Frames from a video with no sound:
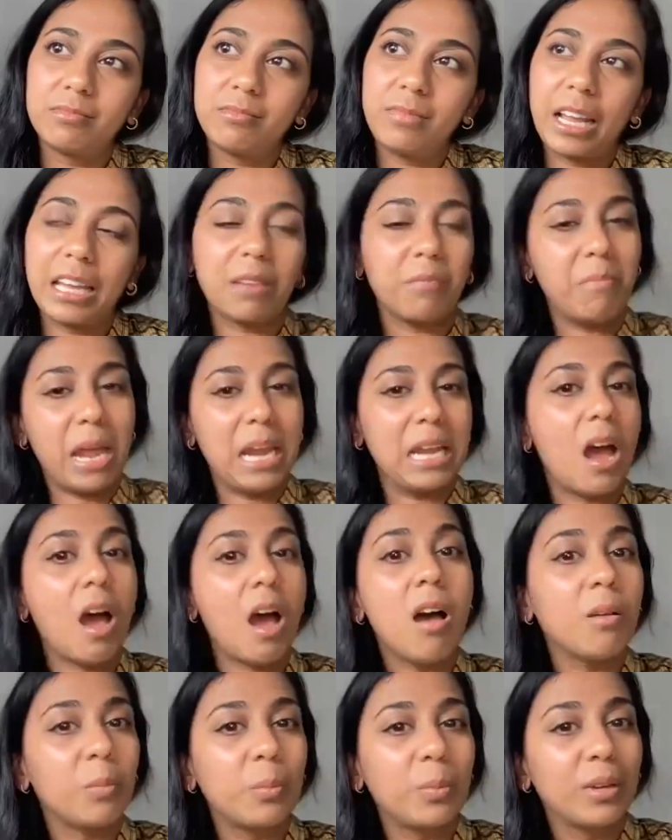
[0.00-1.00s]
like made
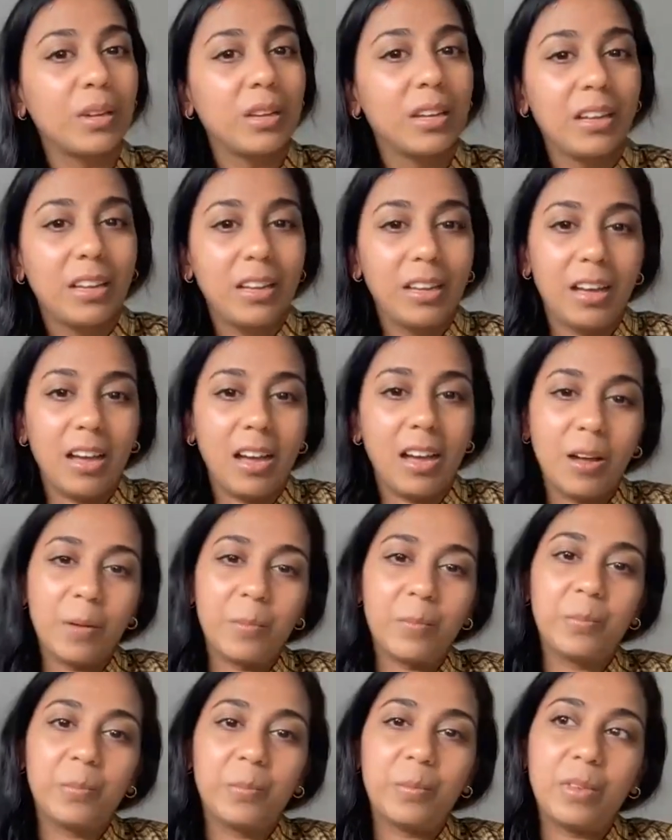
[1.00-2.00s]
up
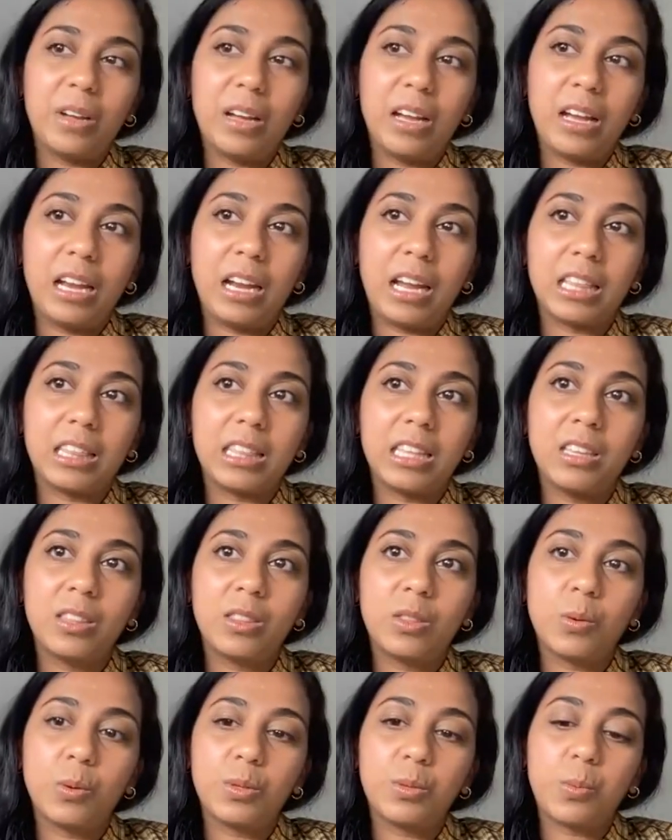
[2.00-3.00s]
um, and i
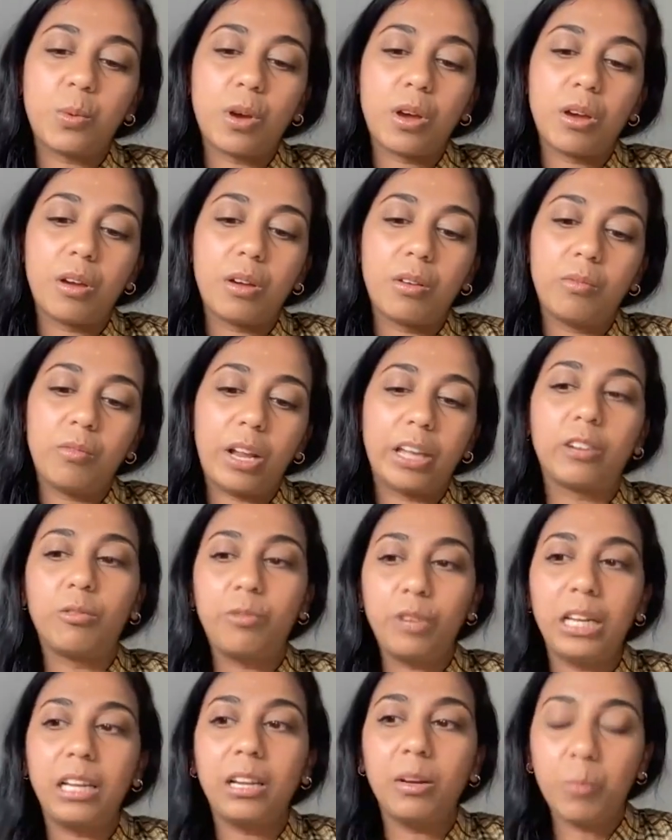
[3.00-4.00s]
think those were like
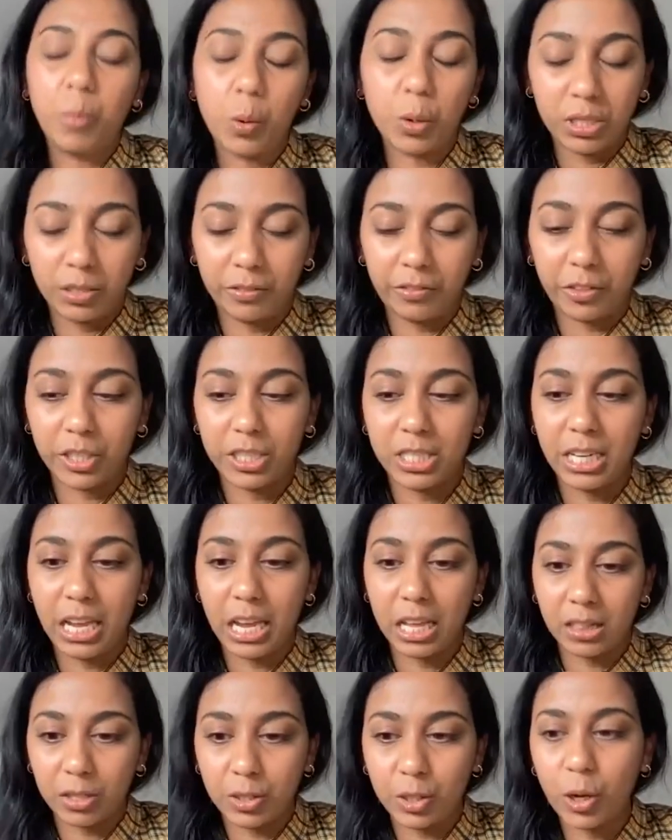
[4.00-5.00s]
really important for us to
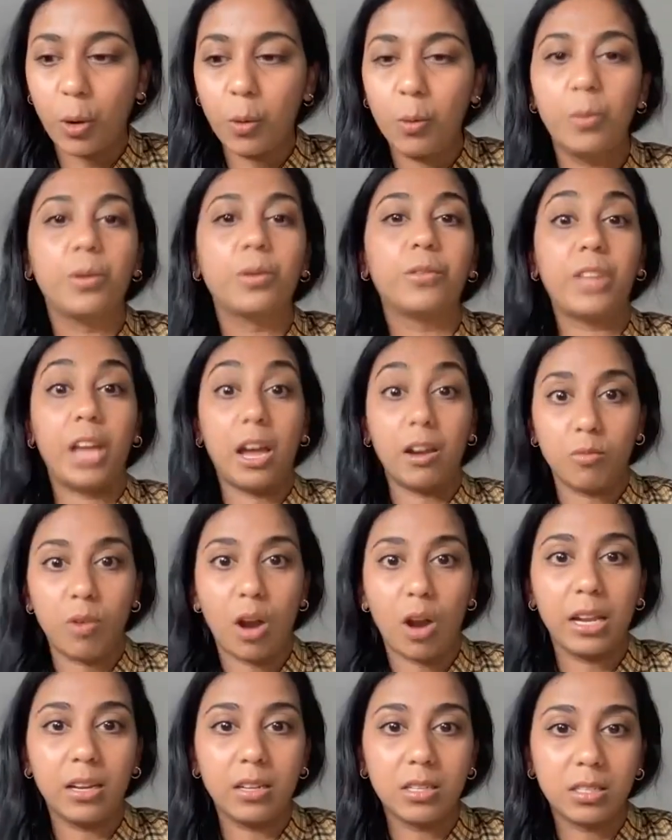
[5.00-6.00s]
get the tone of that
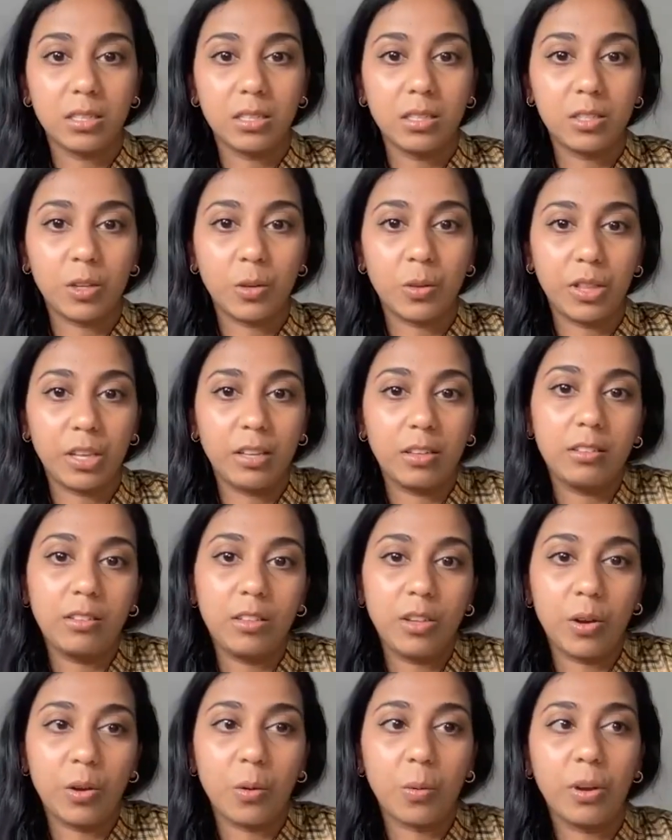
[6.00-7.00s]
right so that
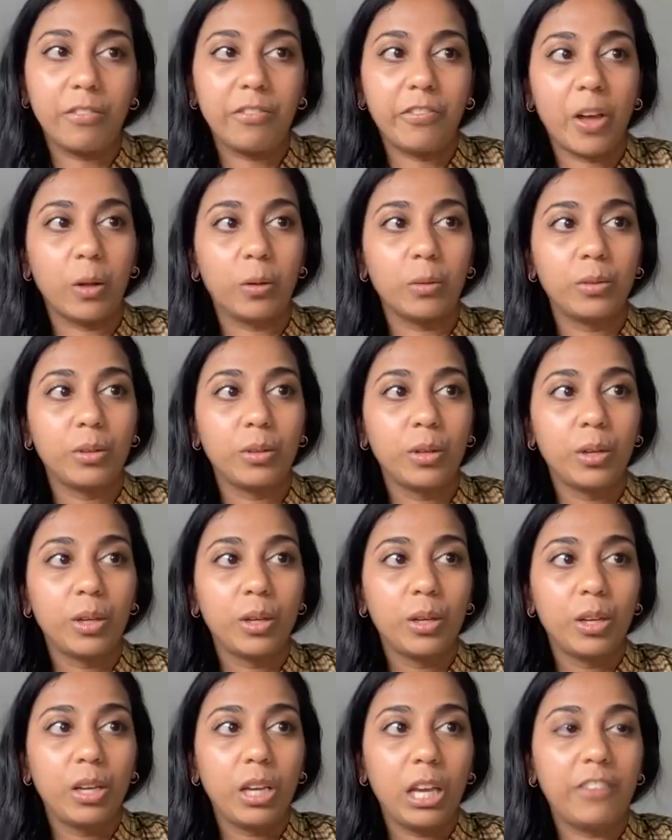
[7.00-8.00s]
you know it felt
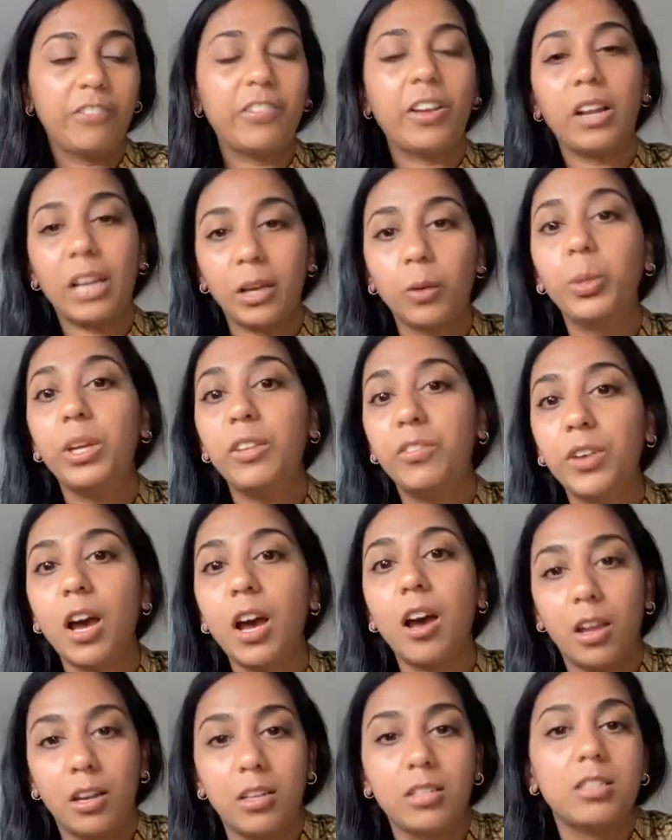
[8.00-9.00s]
it felt like we've
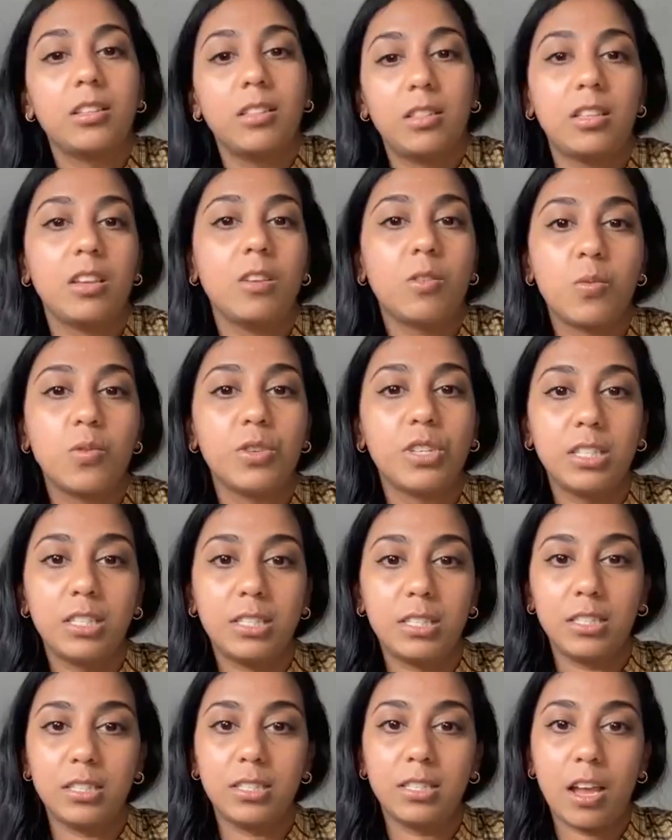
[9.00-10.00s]
earned the
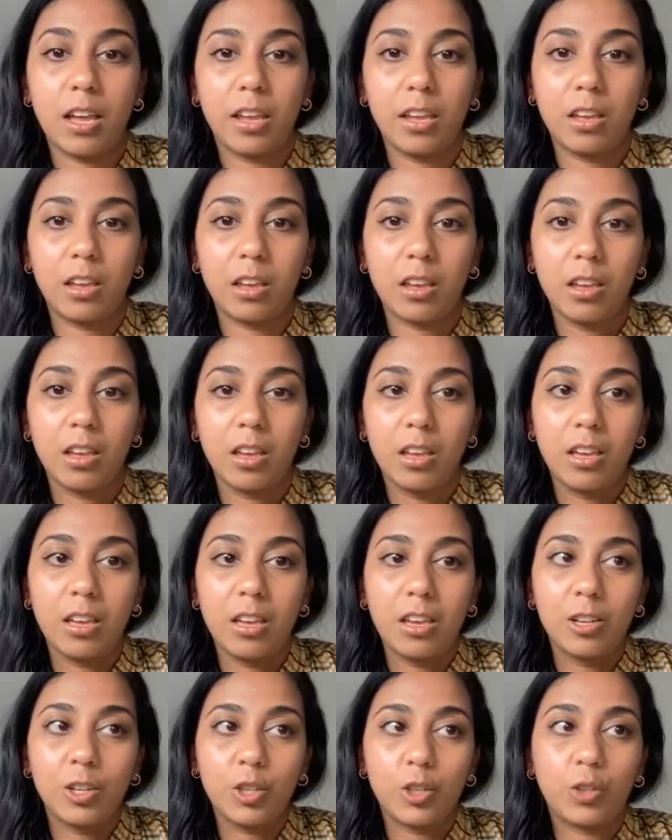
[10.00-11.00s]
audience's like
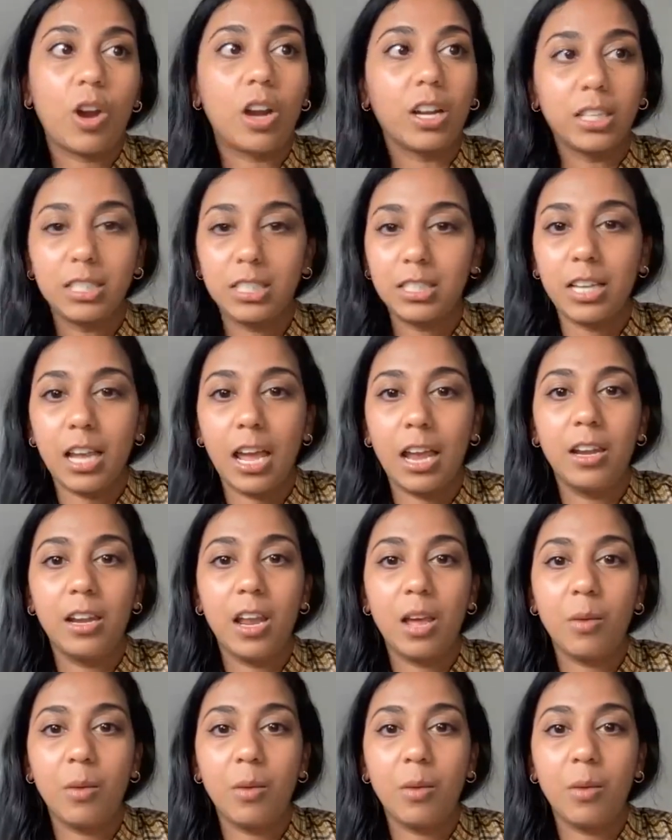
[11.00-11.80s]
trust and